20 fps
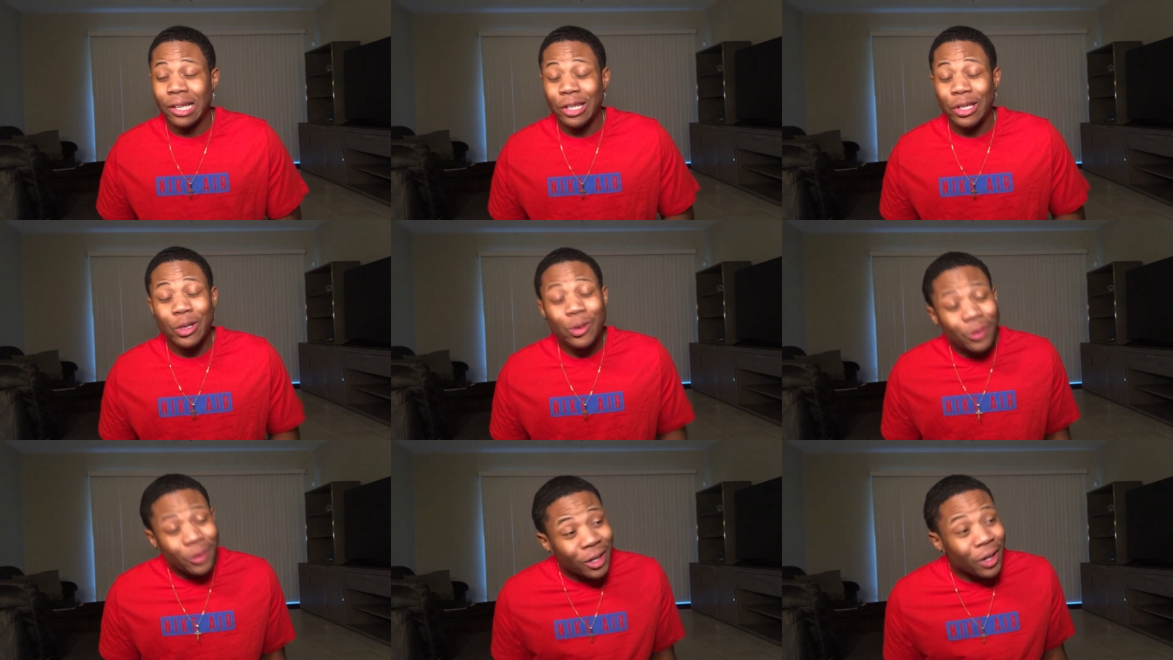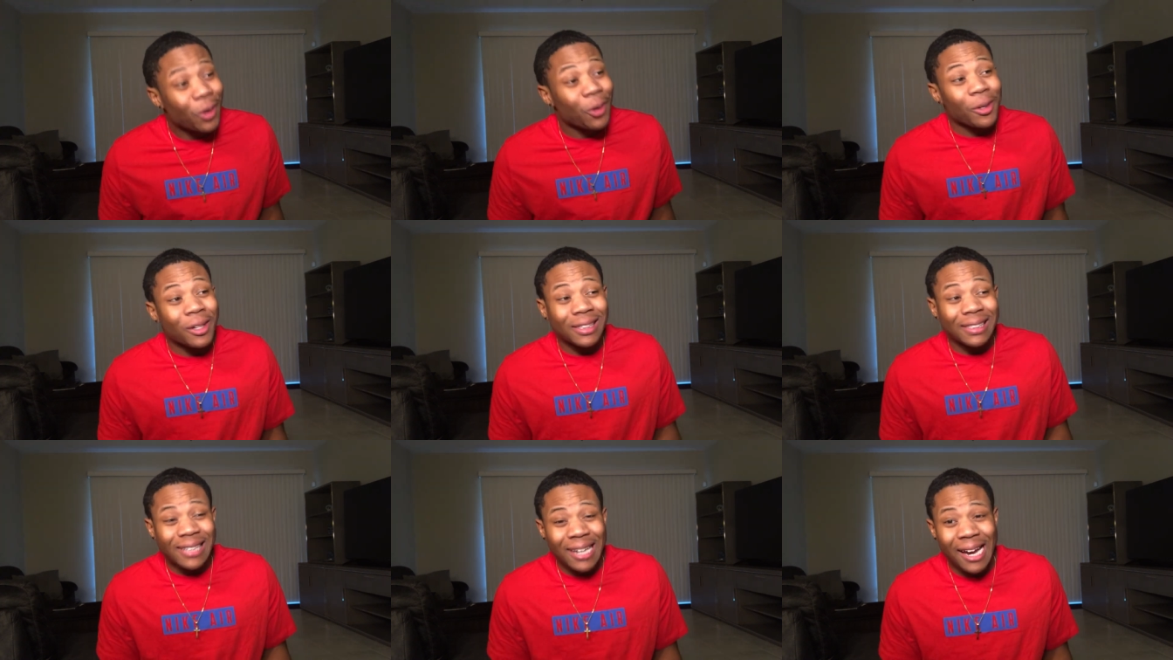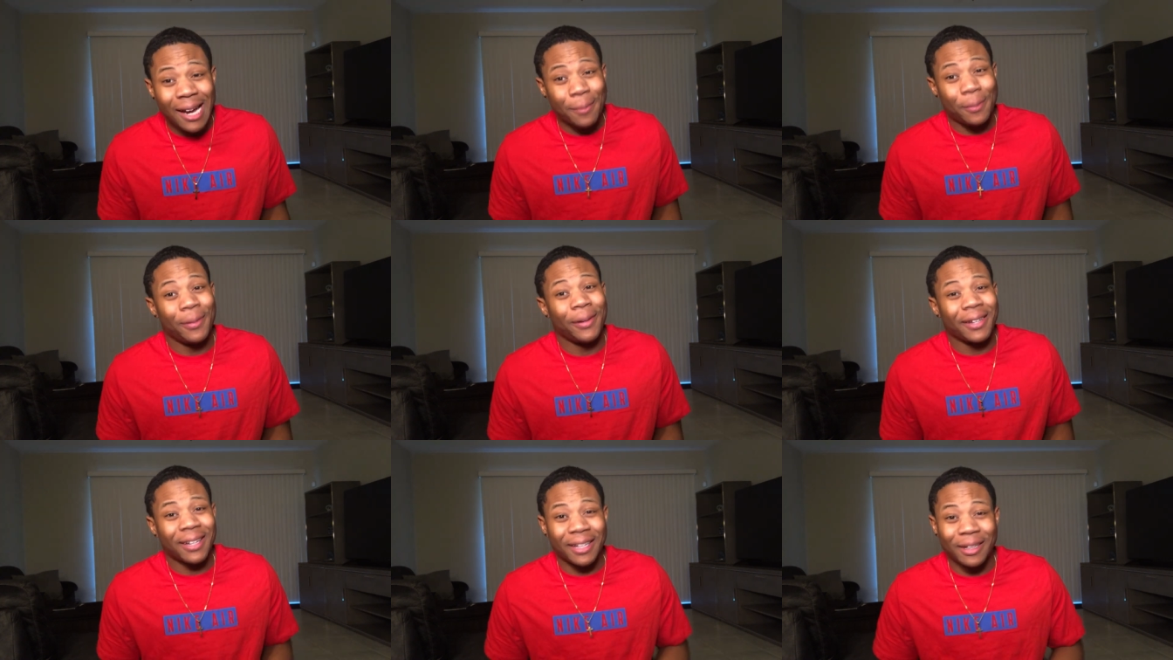you know the
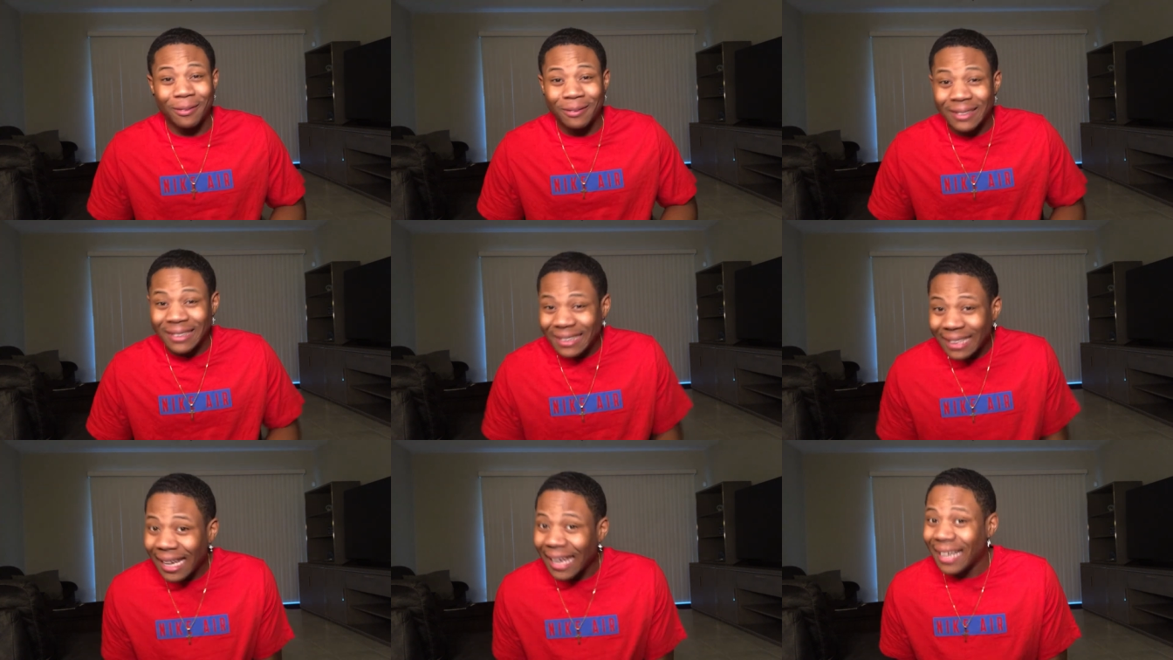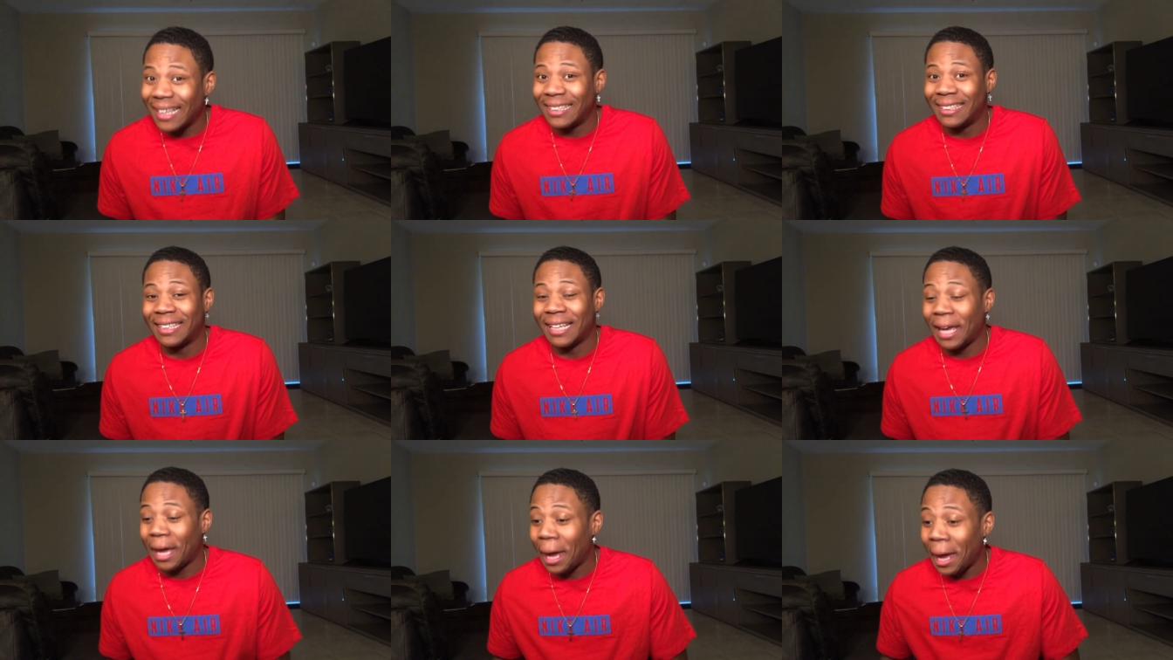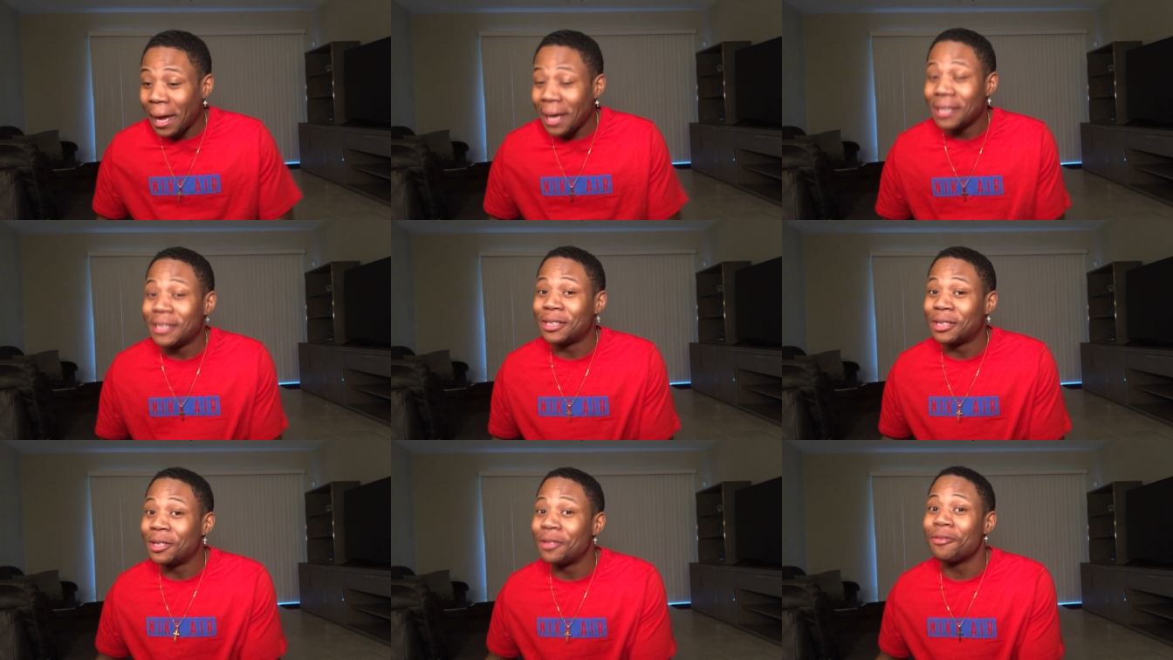topic of sex
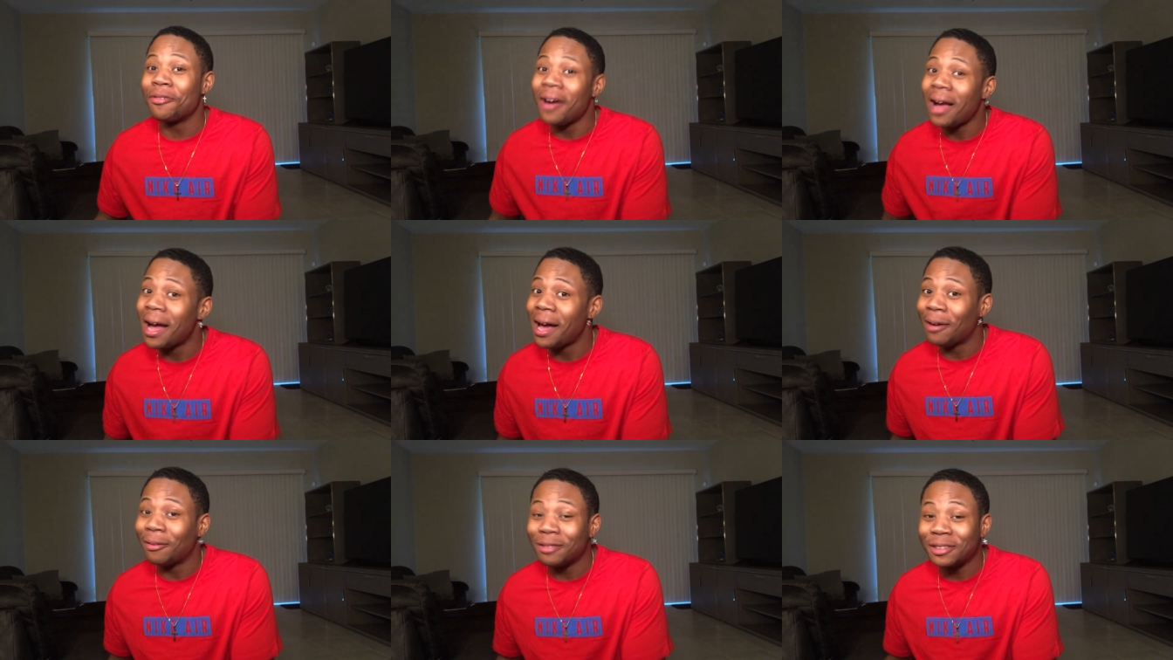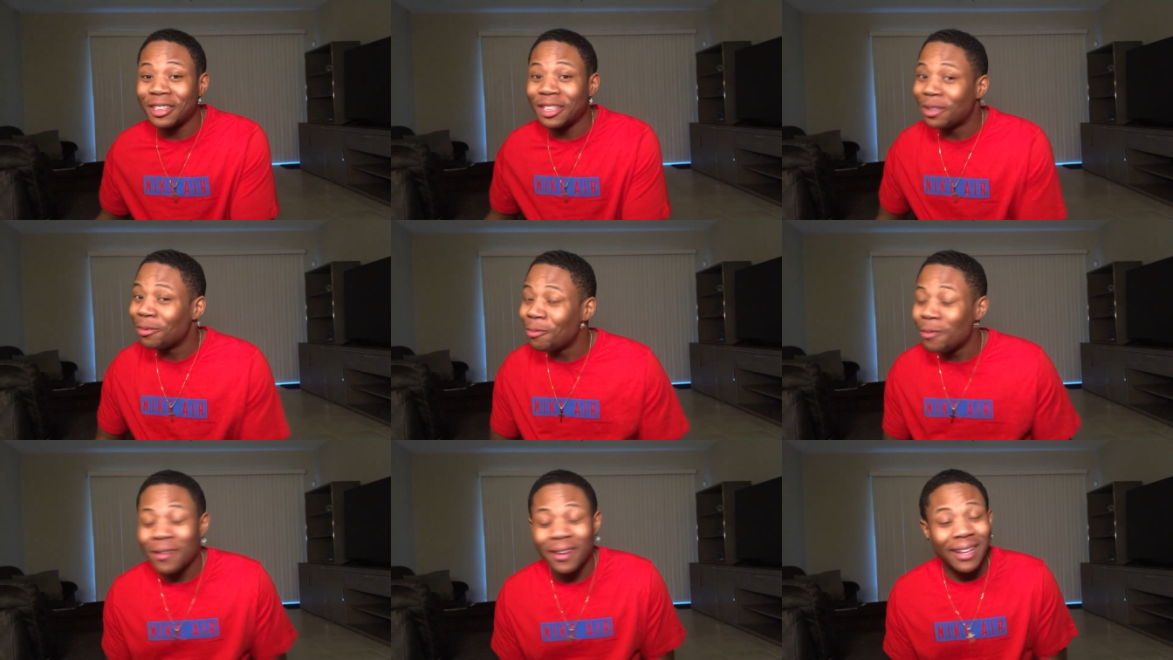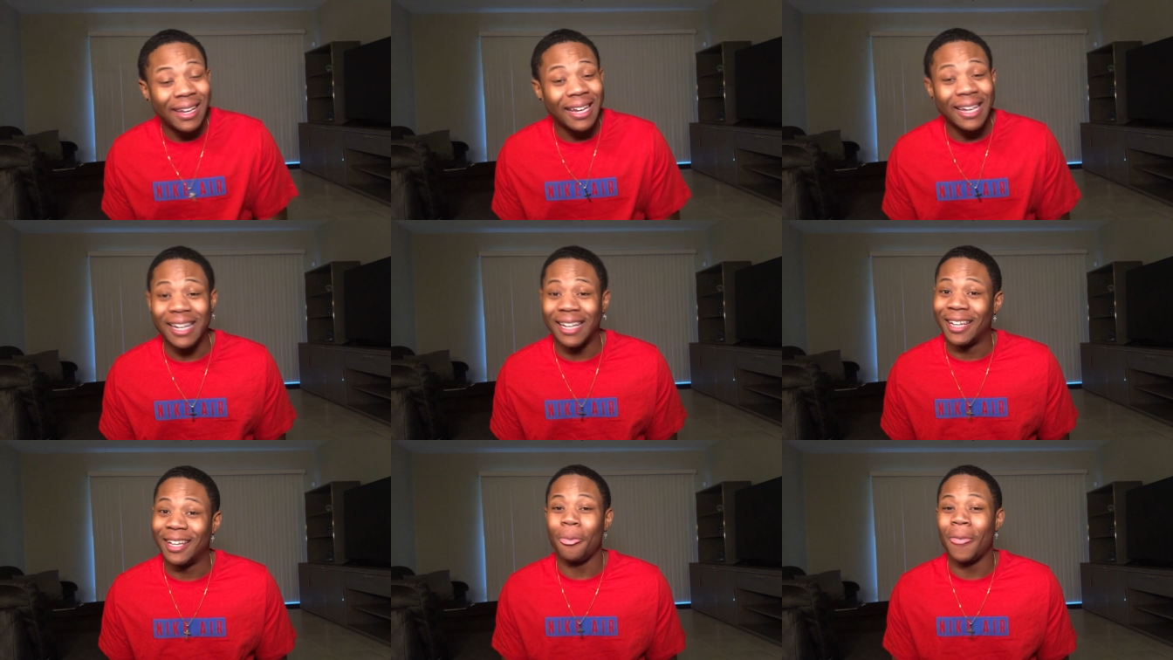has to arrive somewhere
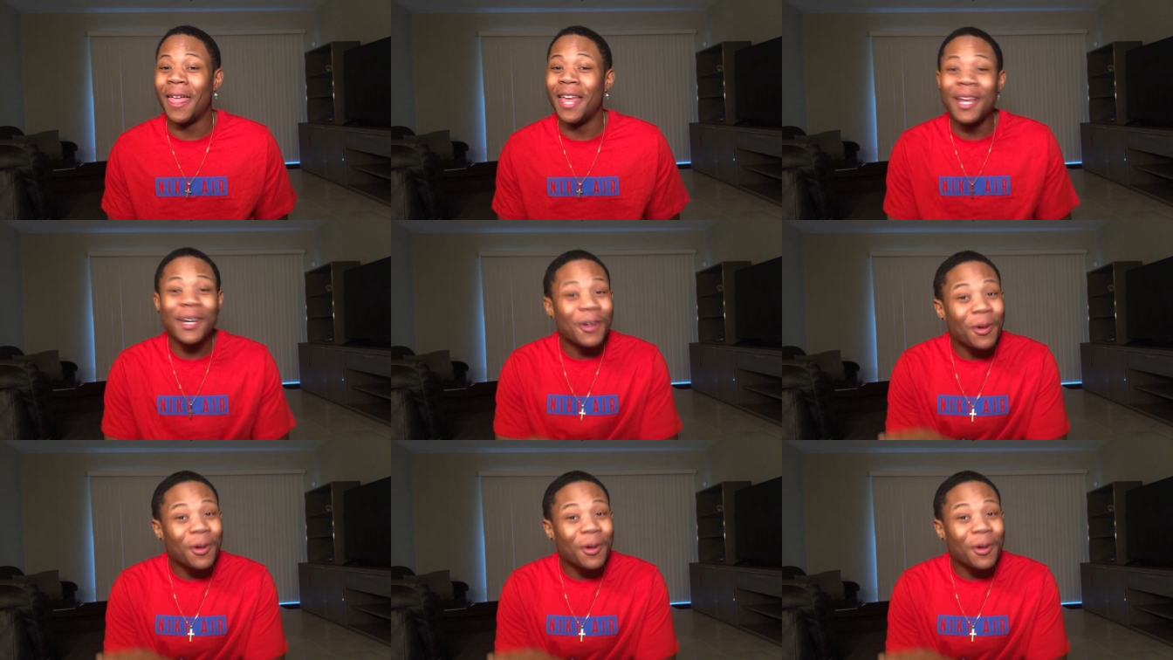in it.